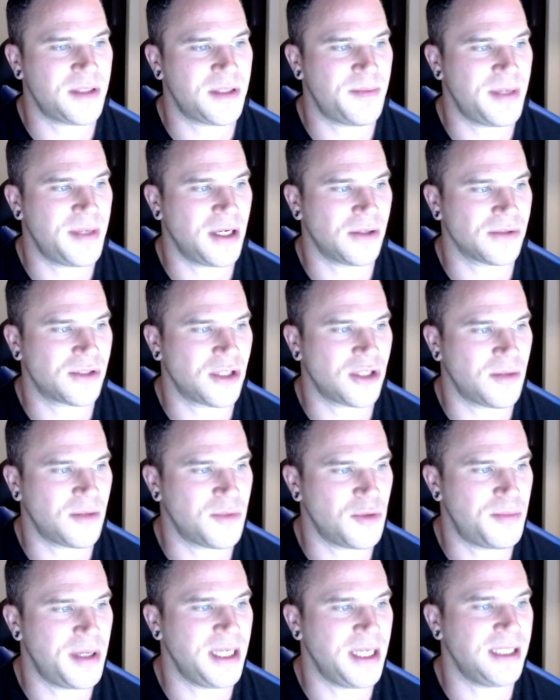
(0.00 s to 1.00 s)
It's a big
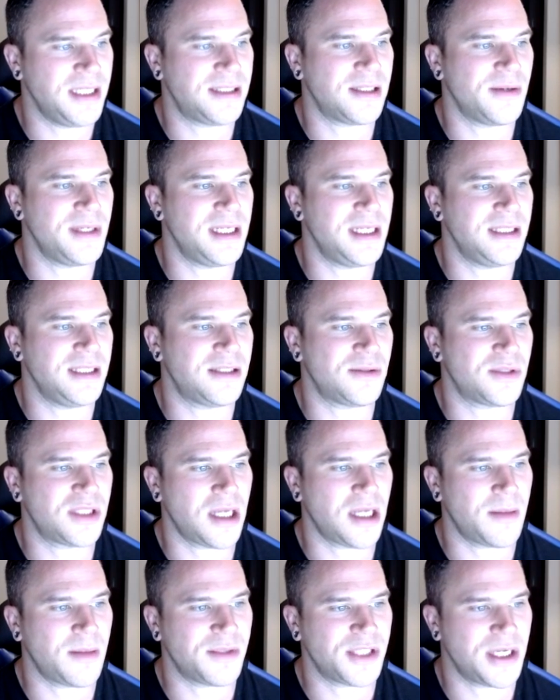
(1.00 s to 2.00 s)
ensemble piece, so it needs to
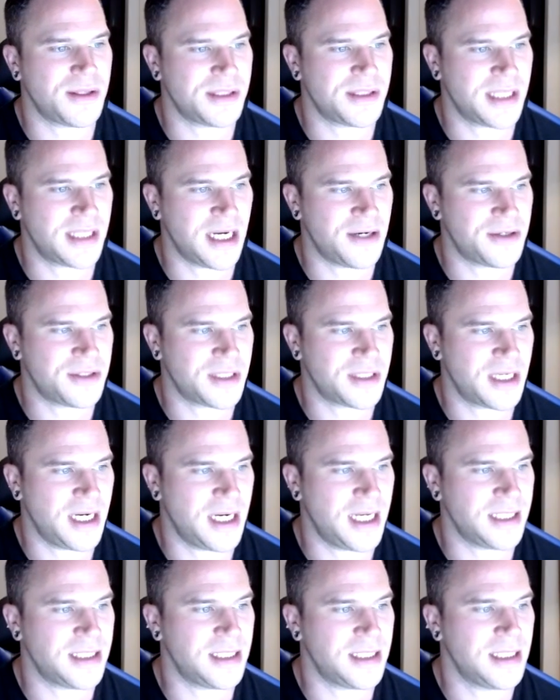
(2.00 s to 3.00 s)
establish how these characters are
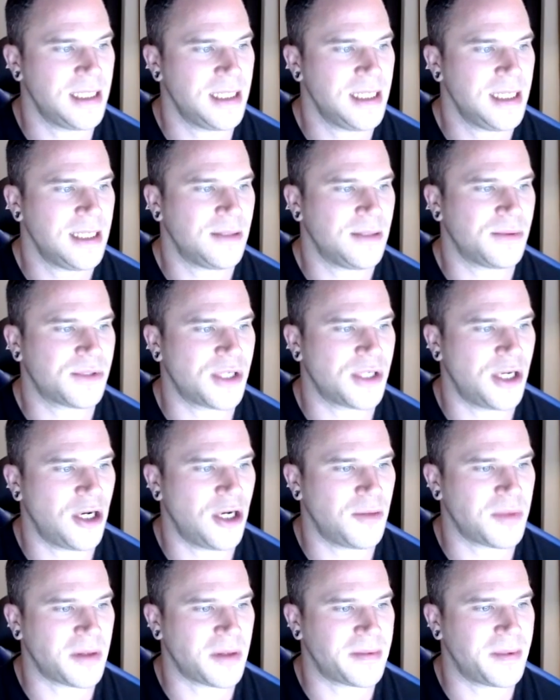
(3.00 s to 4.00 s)
connected, what's going
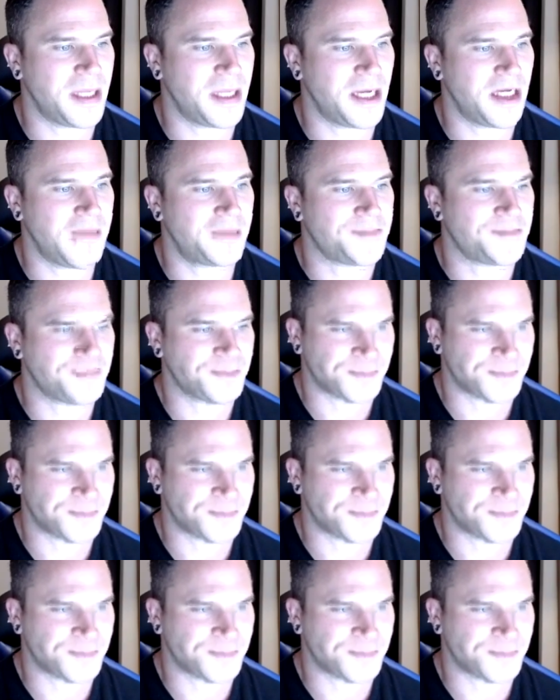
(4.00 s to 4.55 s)
on, blah, blah, blah.